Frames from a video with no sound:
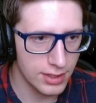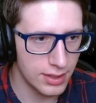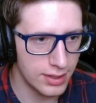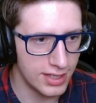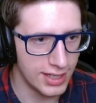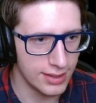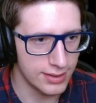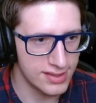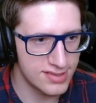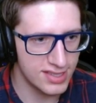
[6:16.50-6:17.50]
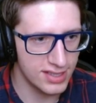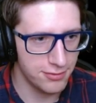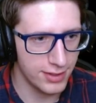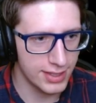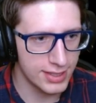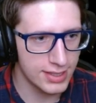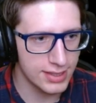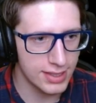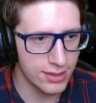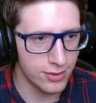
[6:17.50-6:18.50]
Alright, let's see if I
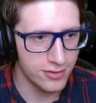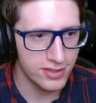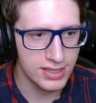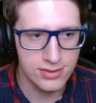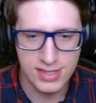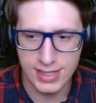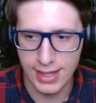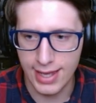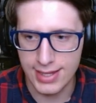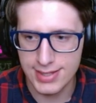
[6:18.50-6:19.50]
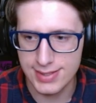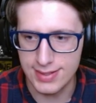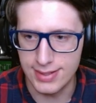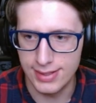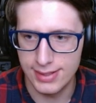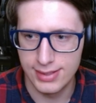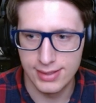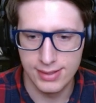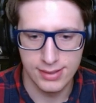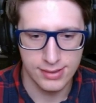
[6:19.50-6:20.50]
can get rid of it using acid.
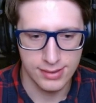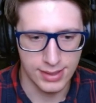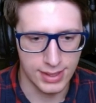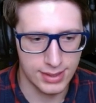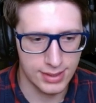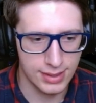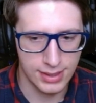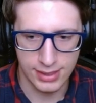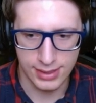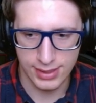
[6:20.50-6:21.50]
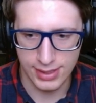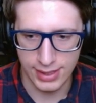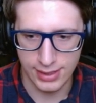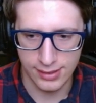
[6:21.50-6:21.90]
Like, can I, can I